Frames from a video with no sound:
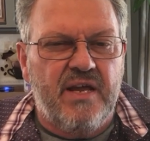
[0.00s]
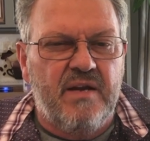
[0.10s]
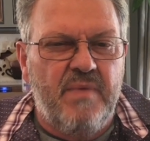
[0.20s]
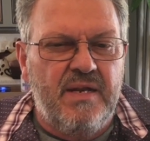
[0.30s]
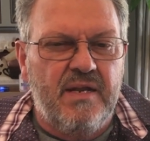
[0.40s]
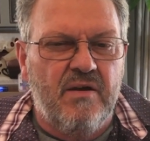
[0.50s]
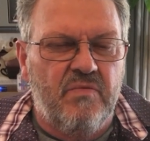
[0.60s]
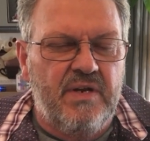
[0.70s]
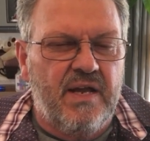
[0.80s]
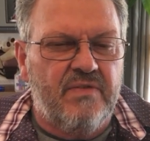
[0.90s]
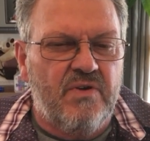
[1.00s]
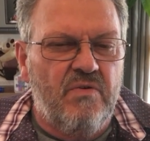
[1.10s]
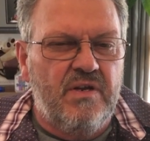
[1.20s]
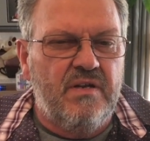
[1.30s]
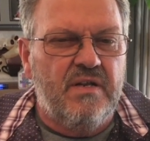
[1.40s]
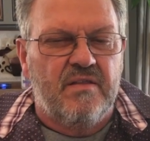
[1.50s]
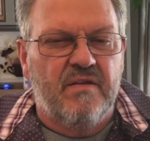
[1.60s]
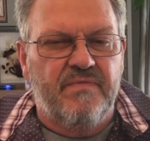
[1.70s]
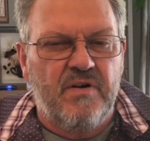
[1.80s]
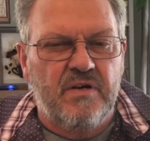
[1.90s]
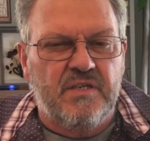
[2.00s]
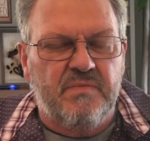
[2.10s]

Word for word: and Abednego, when they got thrown in the furnace